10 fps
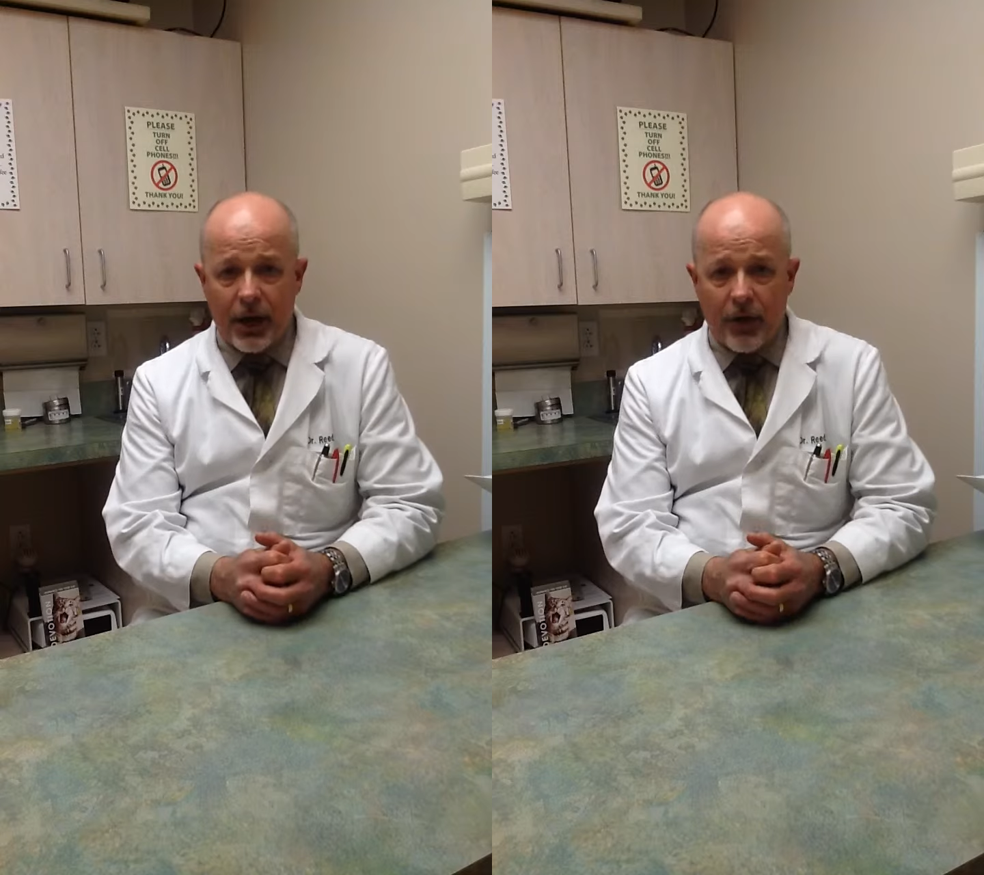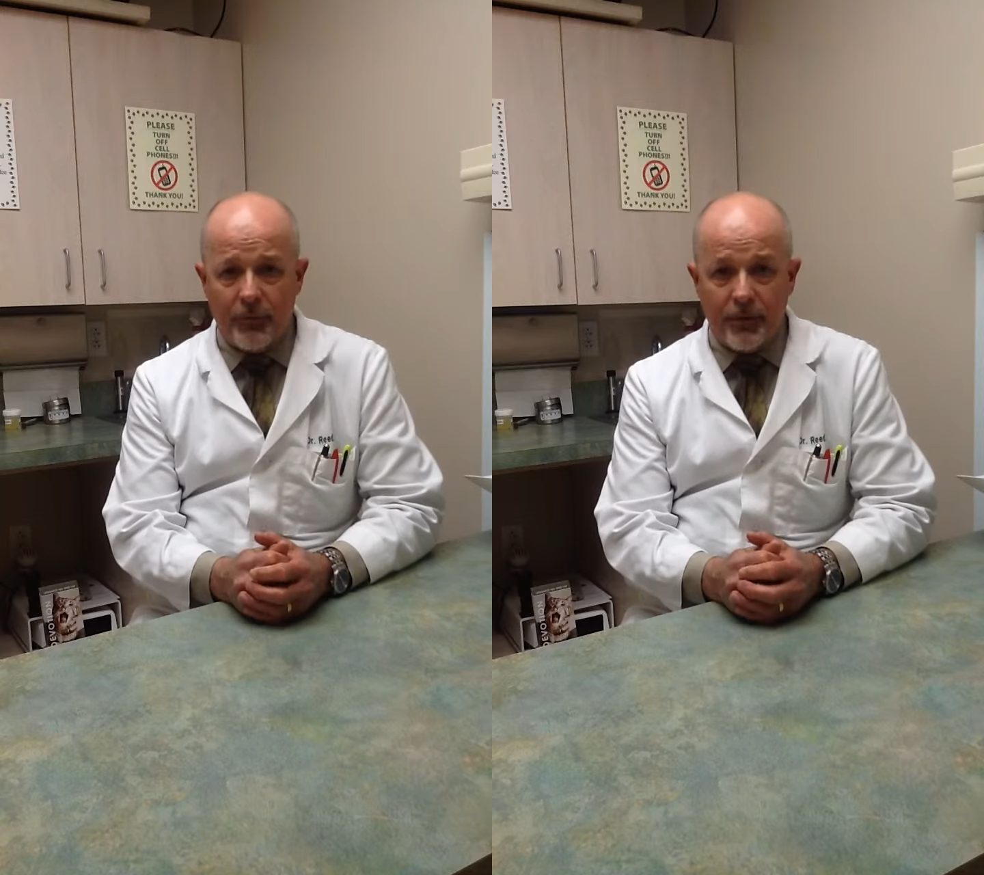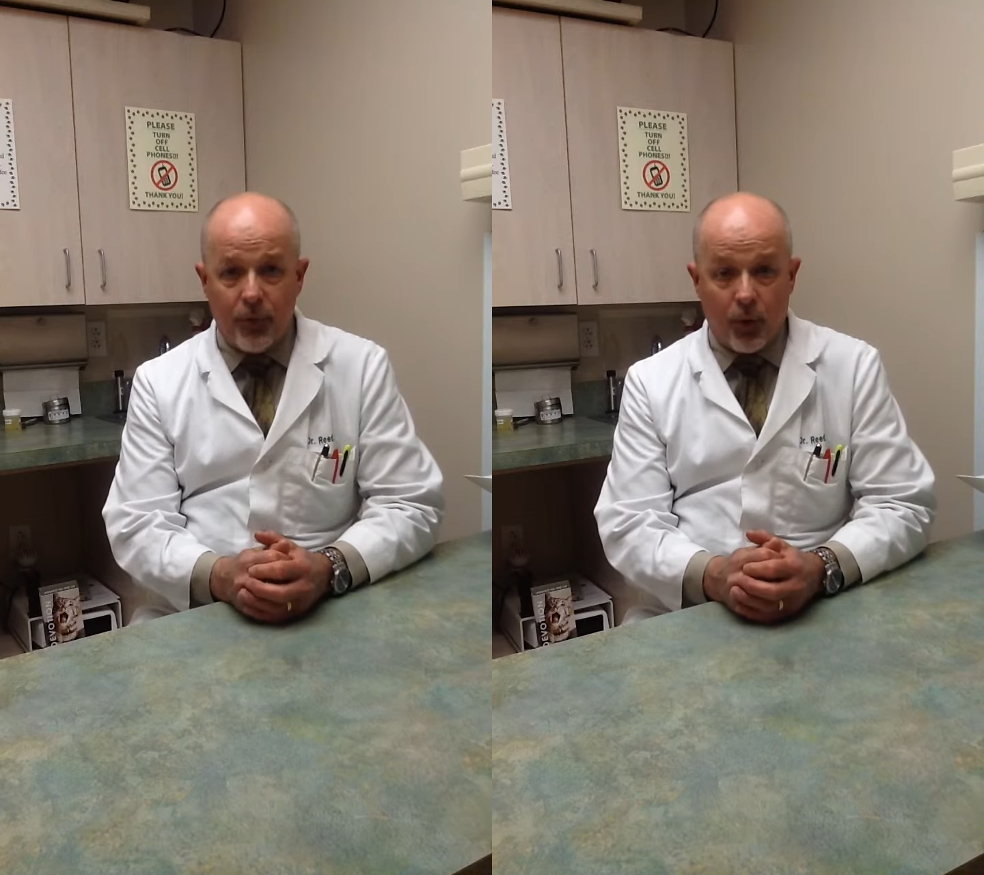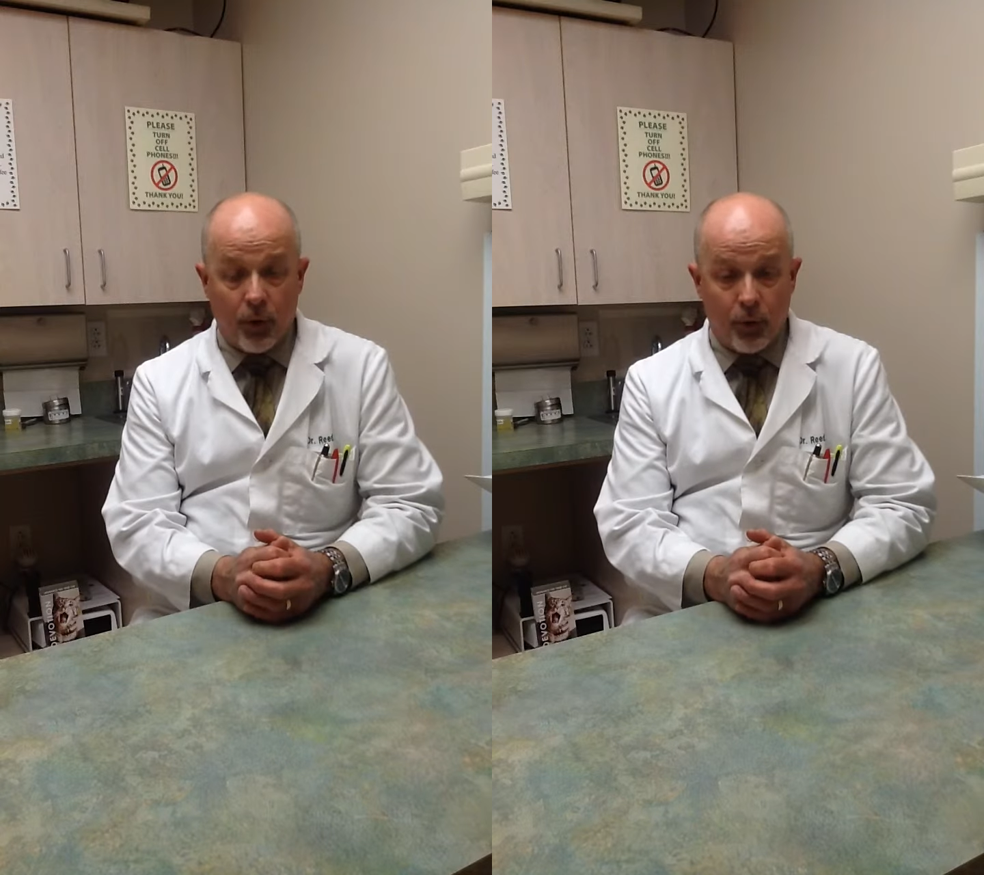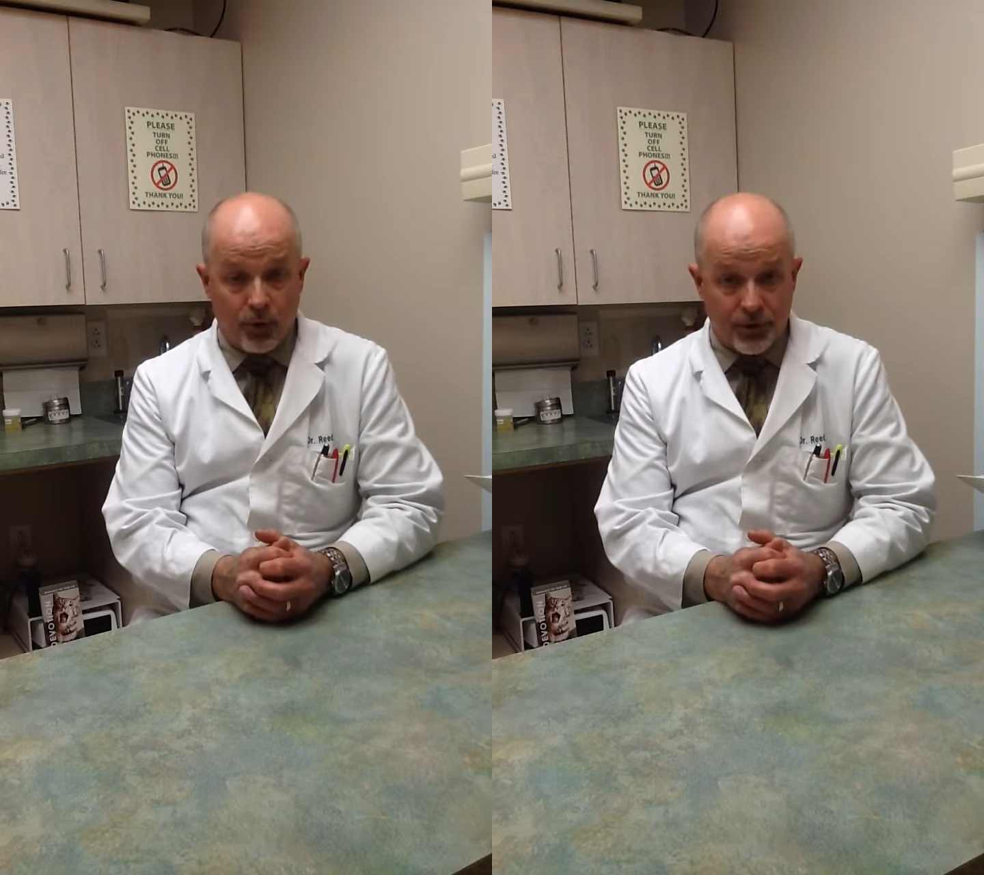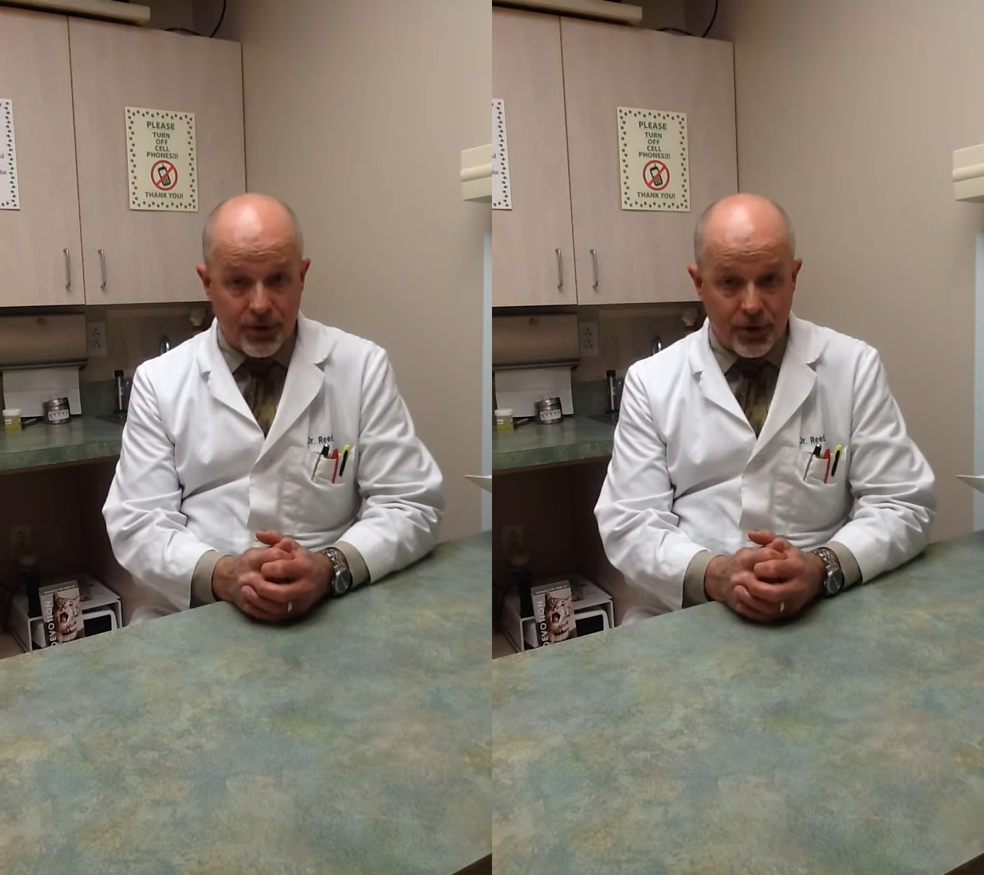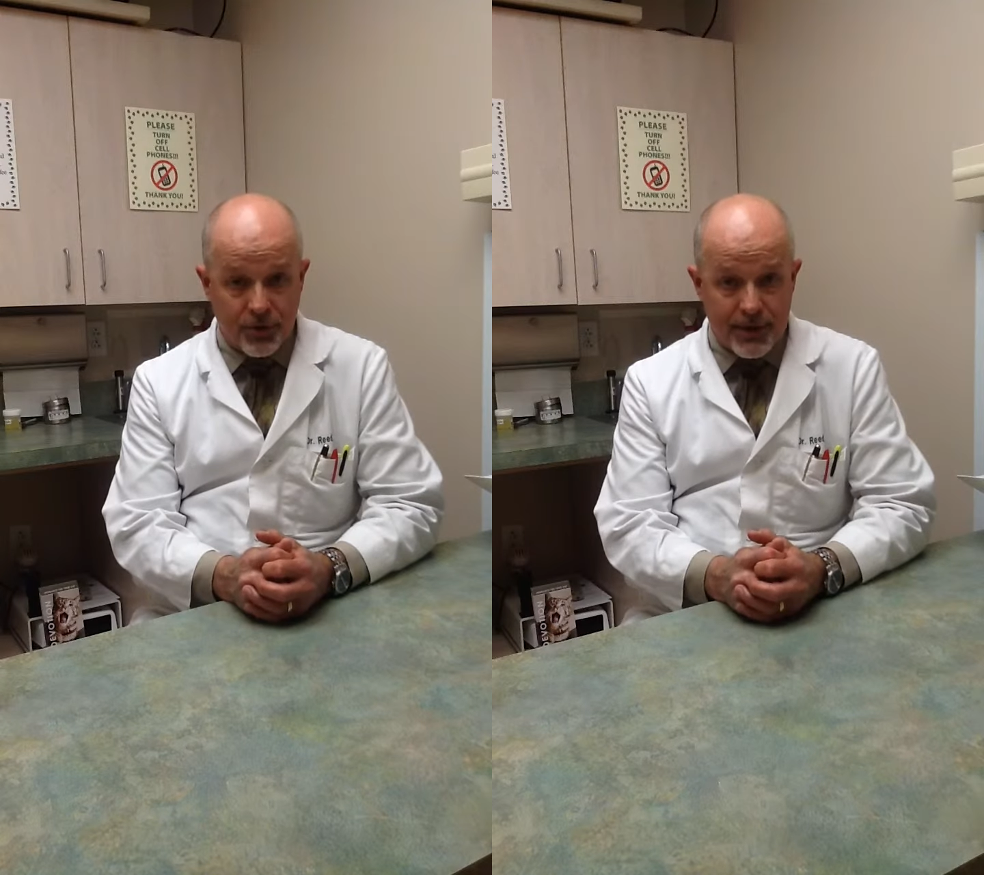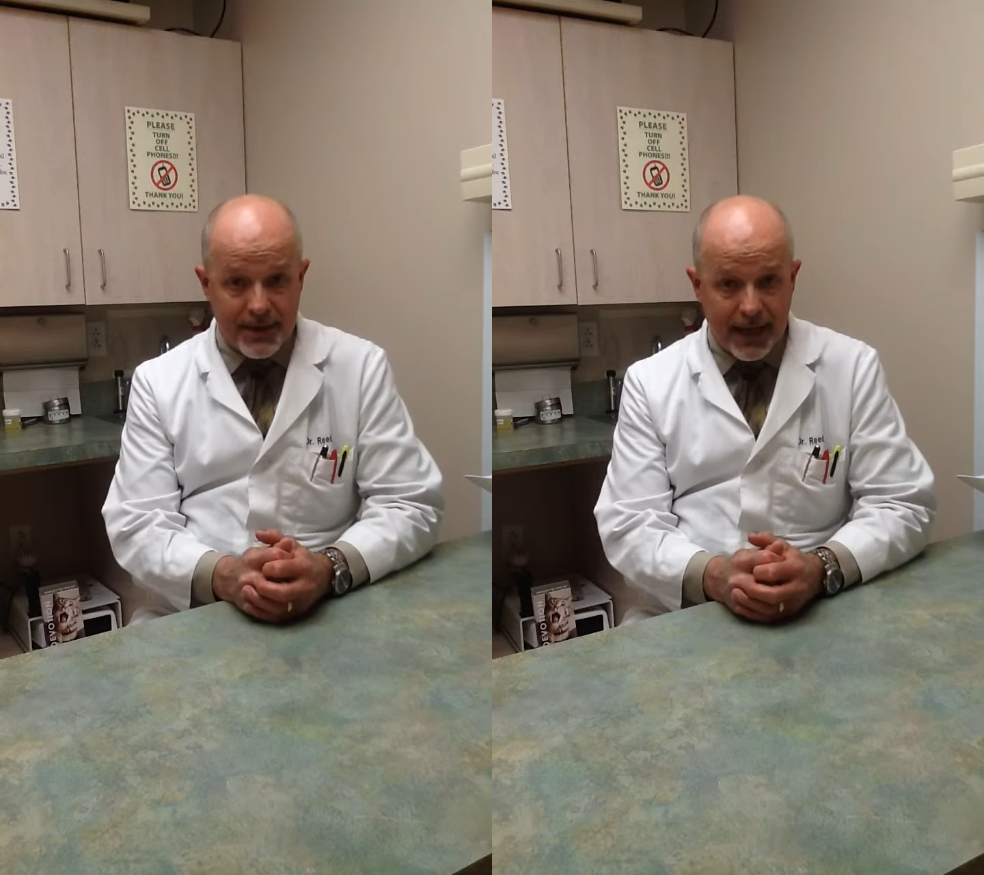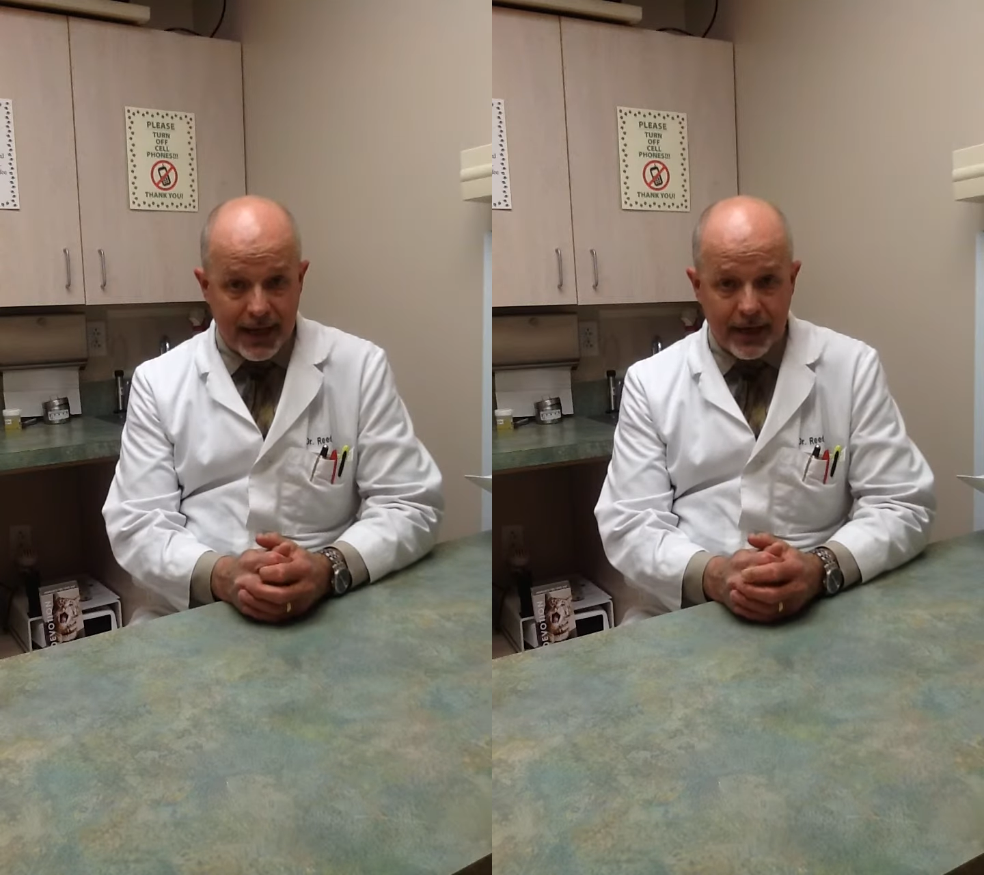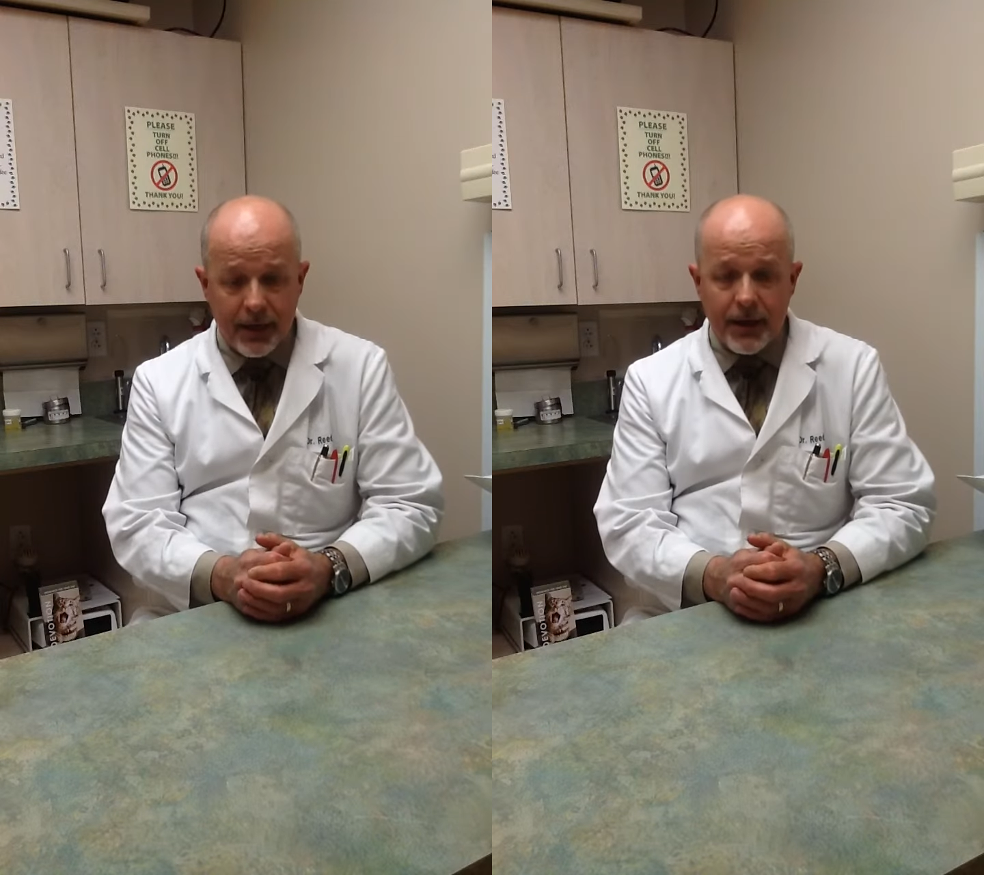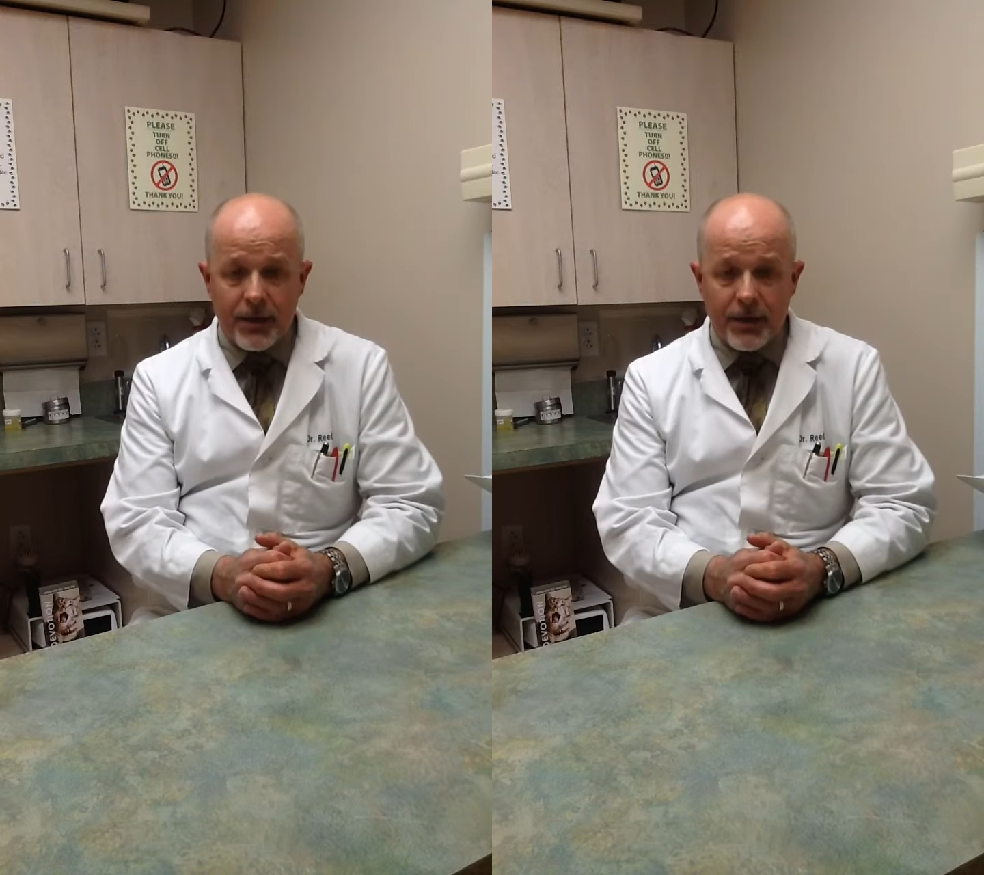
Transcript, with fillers: care of before oral surgery is needed.